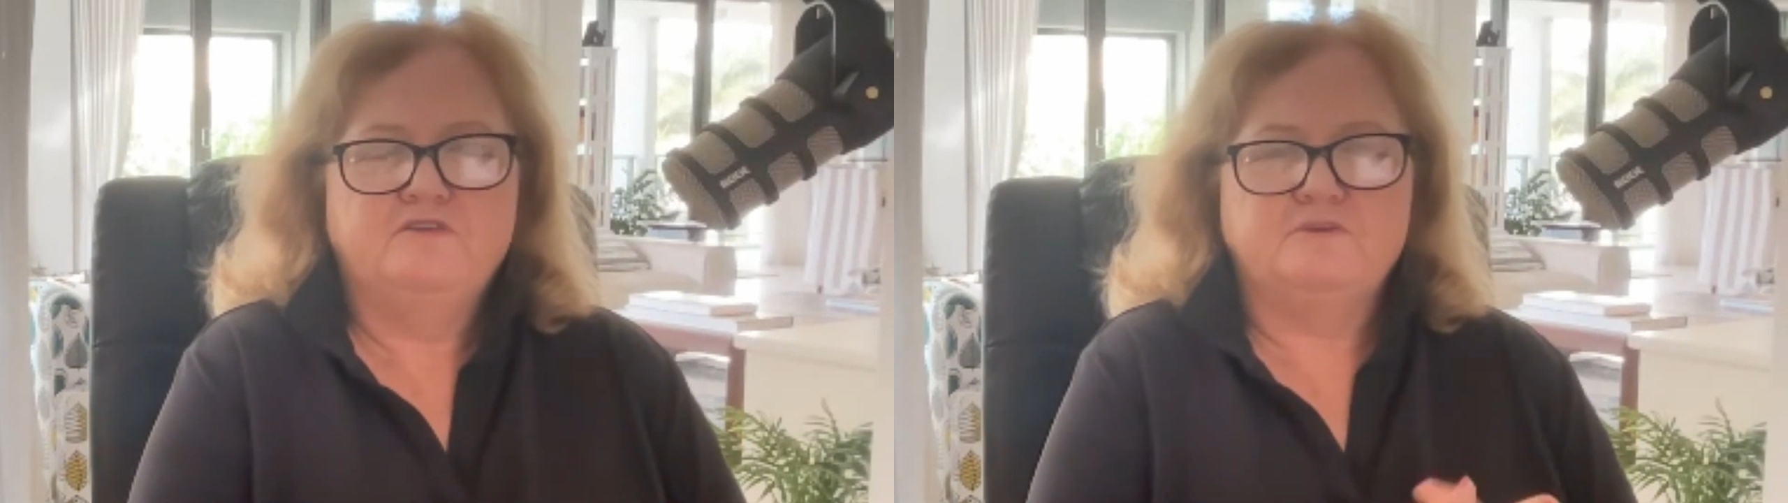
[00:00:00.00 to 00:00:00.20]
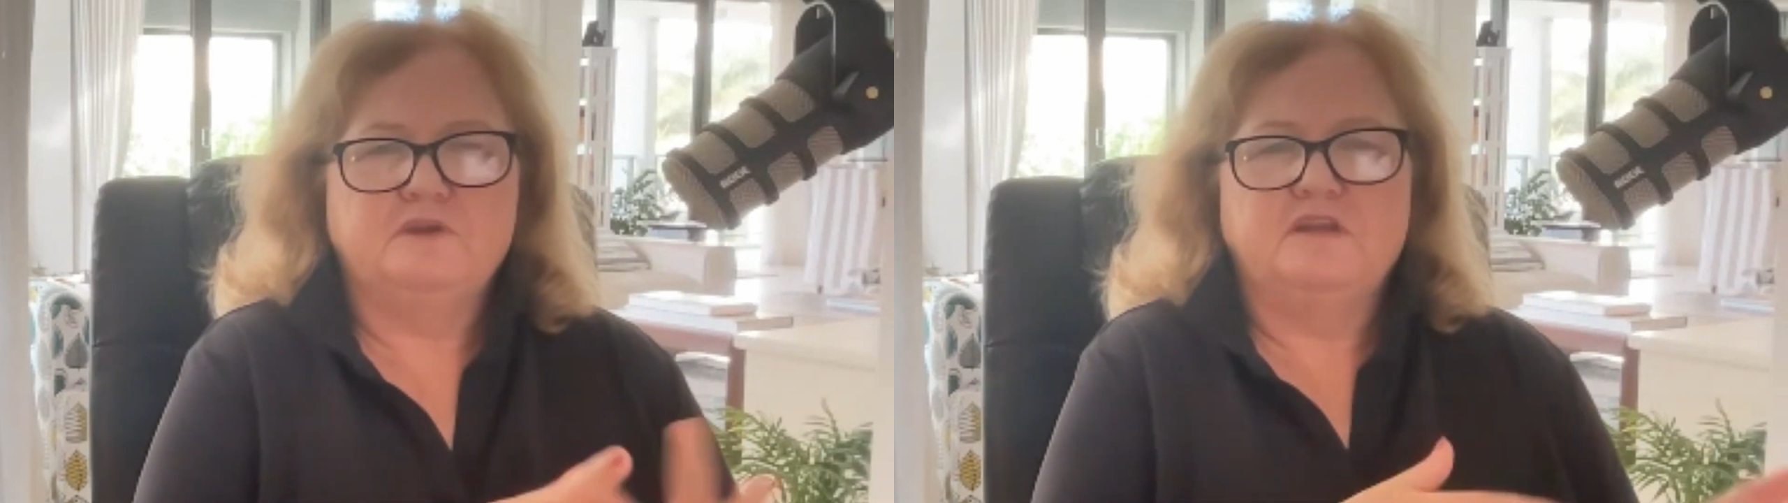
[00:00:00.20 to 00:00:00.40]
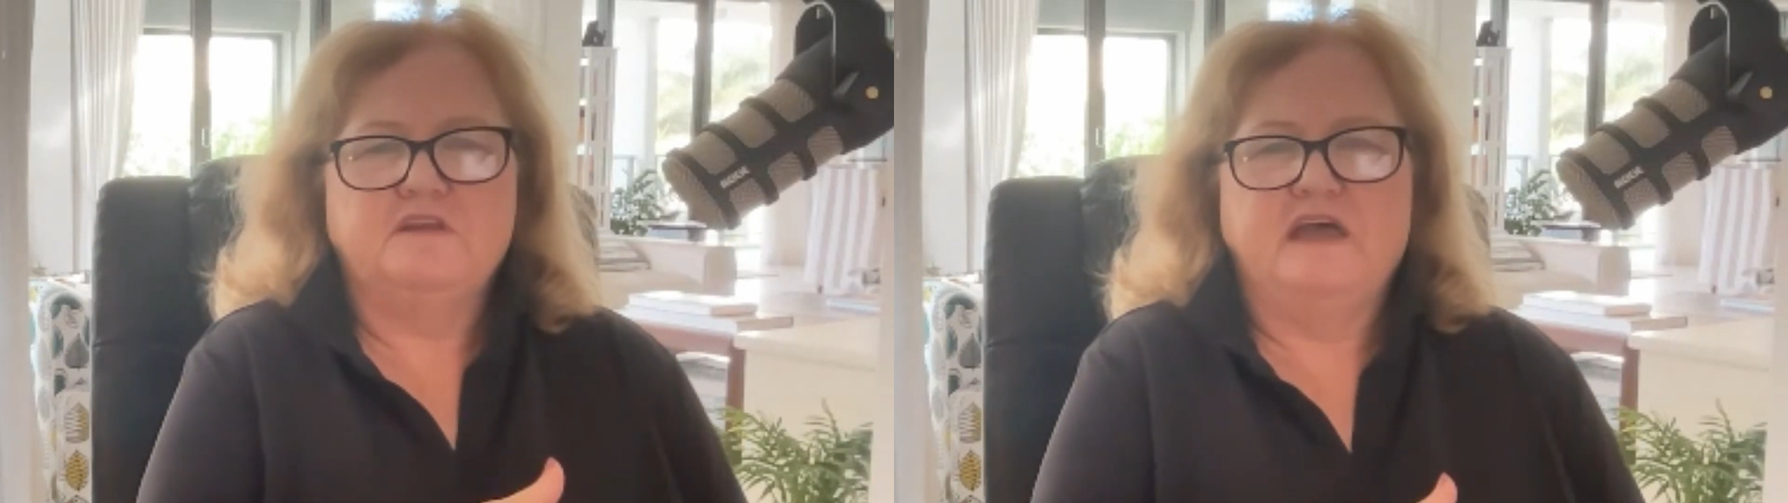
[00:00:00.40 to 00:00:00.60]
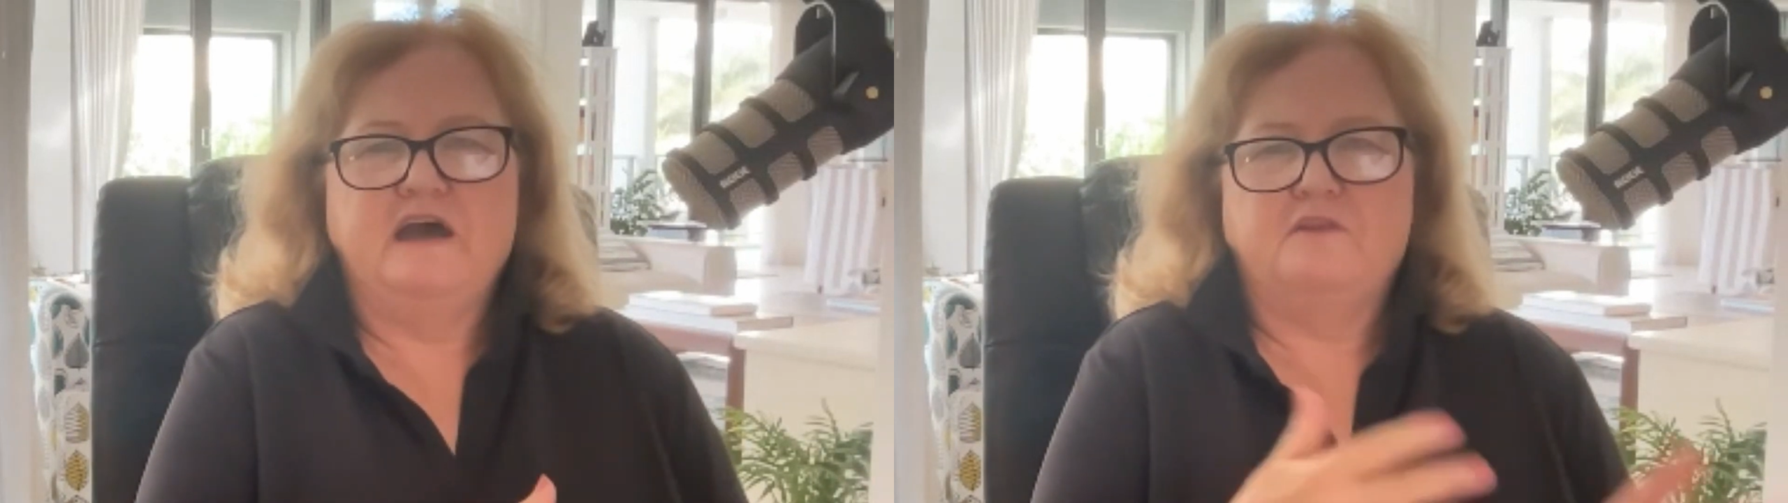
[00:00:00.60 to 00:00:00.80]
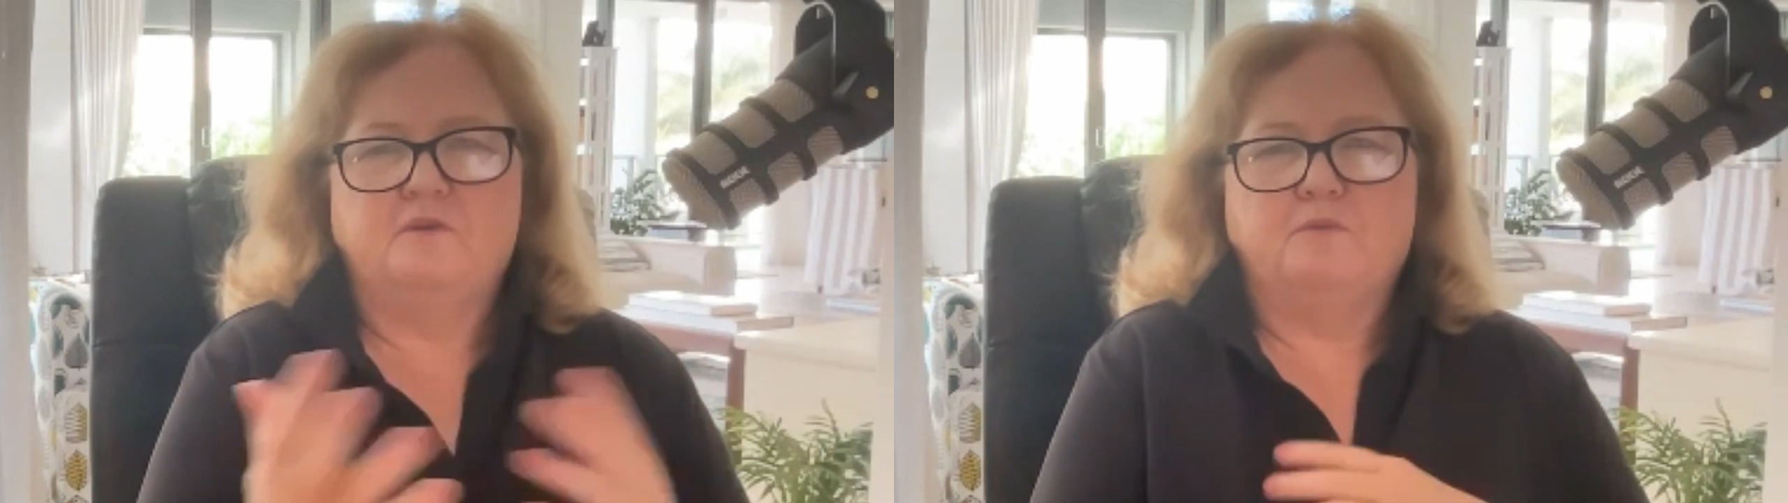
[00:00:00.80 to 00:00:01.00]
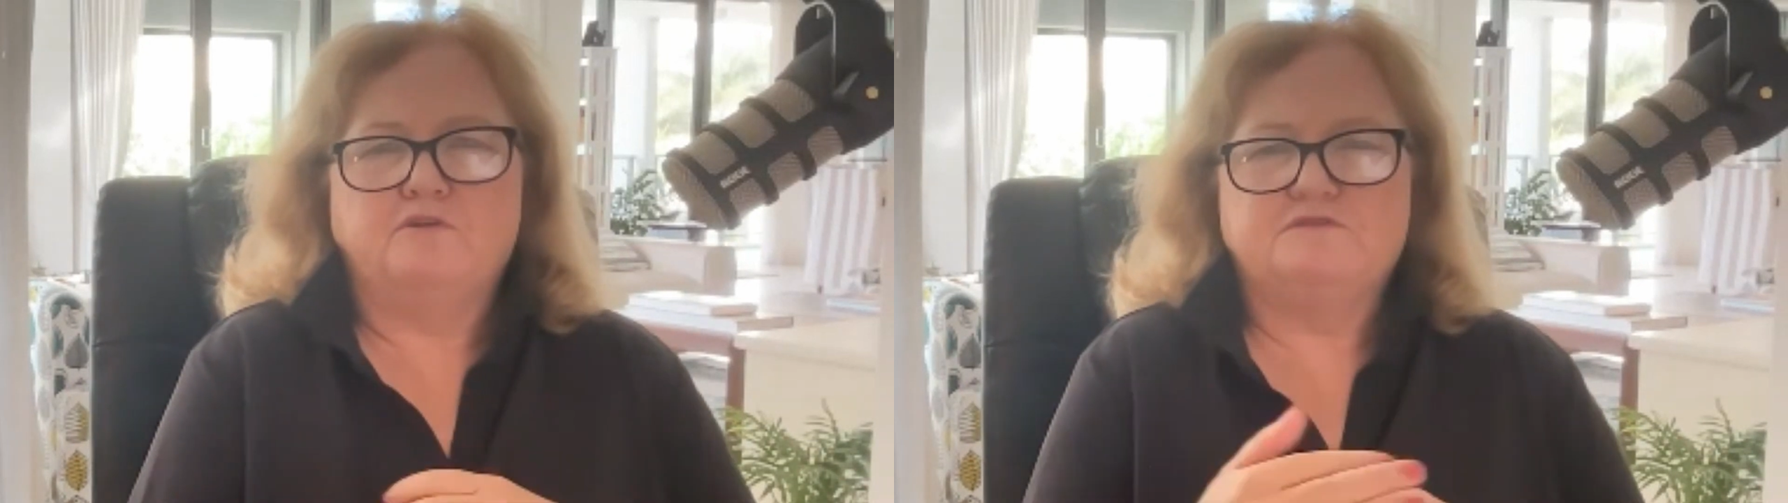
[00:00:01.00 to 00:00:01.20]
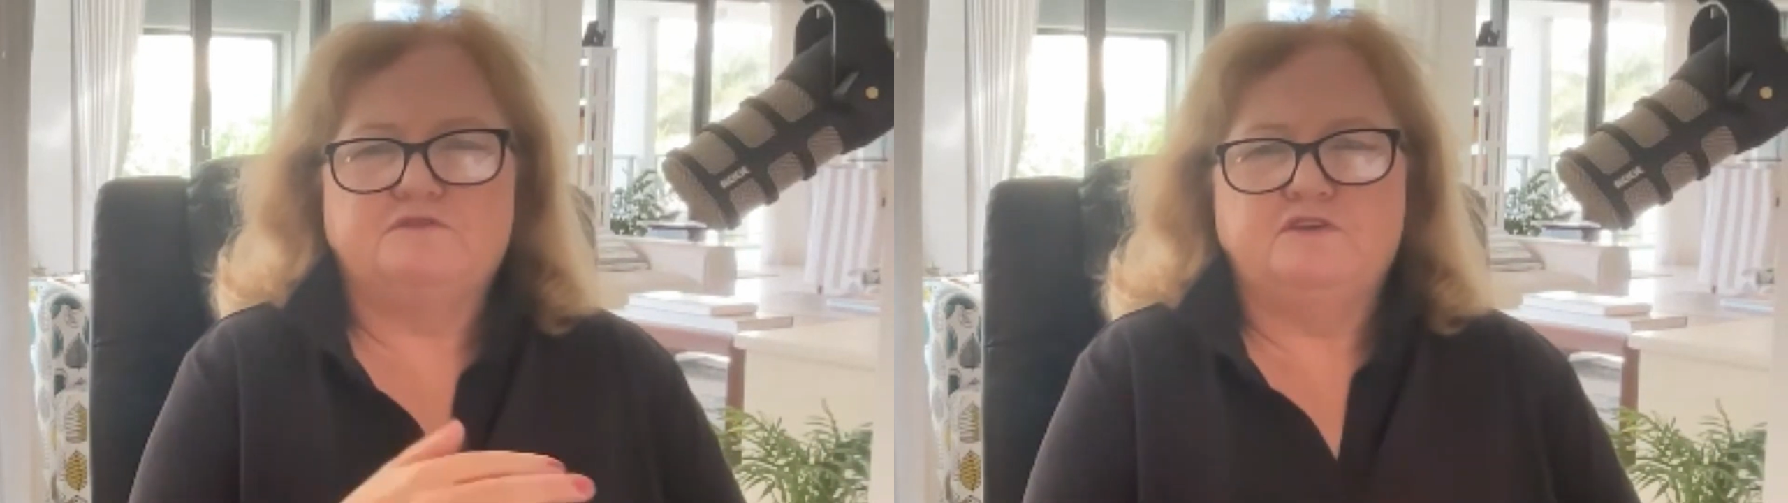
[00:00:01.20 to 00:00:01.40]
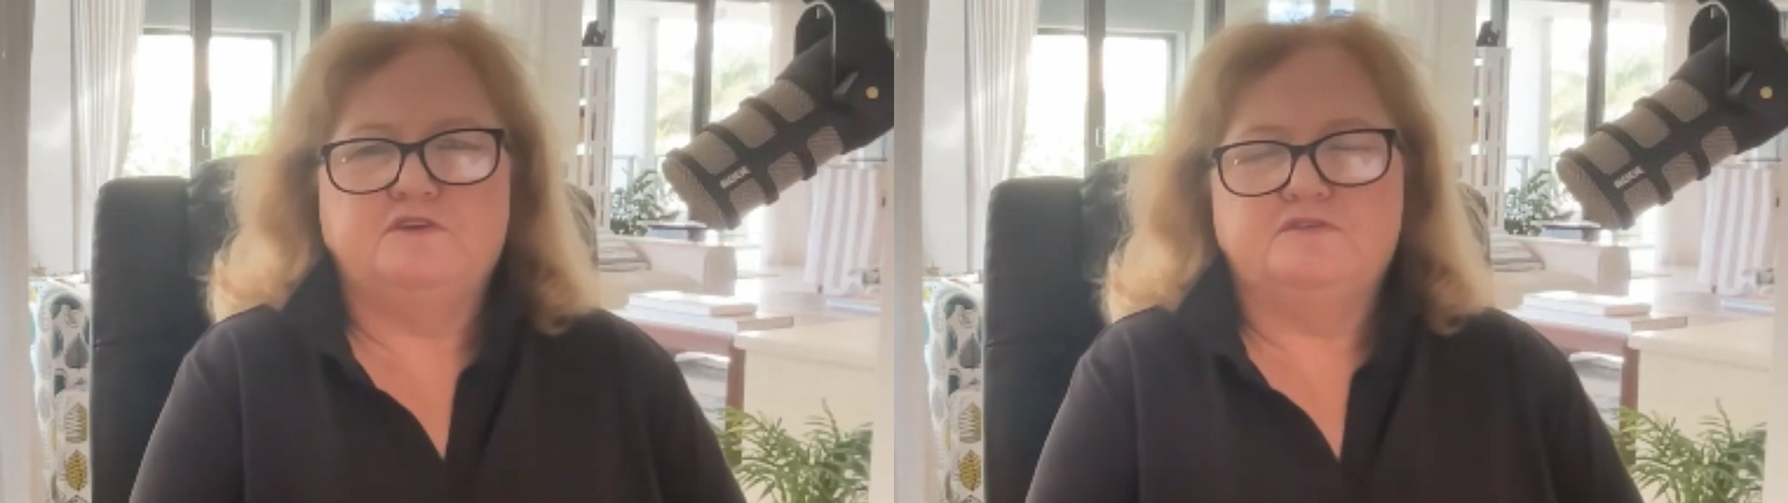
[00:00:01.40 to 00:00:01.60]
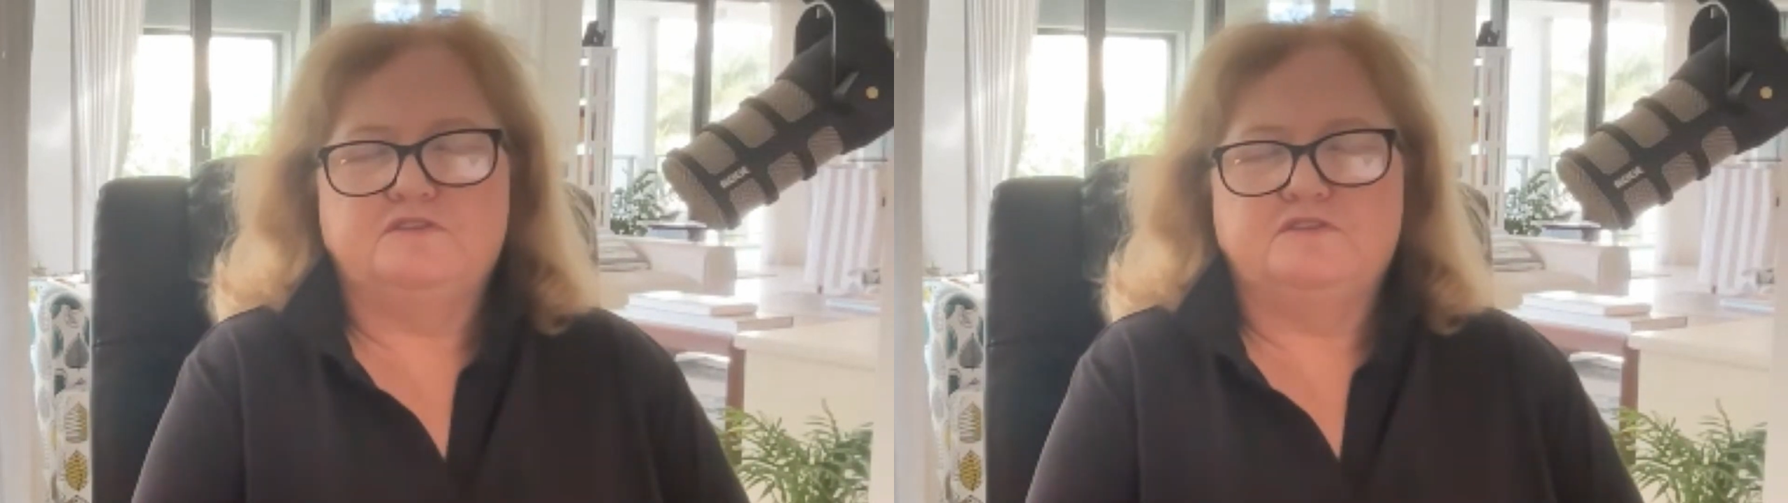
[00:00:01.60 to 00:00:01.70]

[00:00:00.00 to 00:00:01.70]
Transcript: doing it now than it was for you,